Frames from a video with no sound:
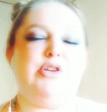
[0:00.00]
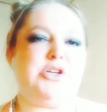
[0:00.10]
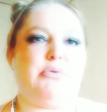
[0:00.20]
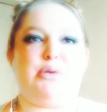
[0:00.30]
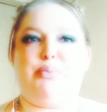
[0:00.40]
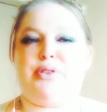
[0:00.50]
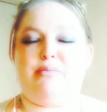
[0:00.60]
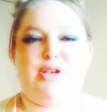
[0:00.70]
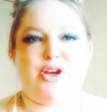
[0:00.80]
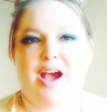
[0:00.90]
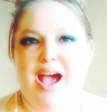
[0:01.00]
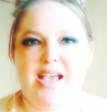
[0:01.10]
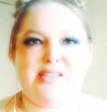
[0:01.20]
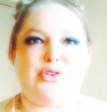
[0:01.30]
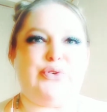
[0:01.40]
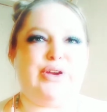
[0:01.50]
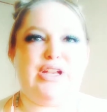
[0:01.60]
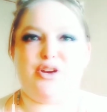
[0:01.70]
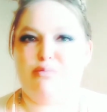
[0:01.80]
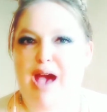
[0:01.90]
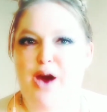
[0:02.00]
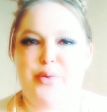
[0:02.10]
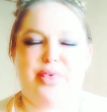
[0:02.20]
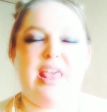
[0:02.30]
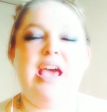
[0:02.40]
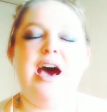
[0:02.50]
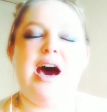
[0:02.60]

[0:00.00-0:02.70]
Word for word: You don't want to put them in your eyes or in your mouth.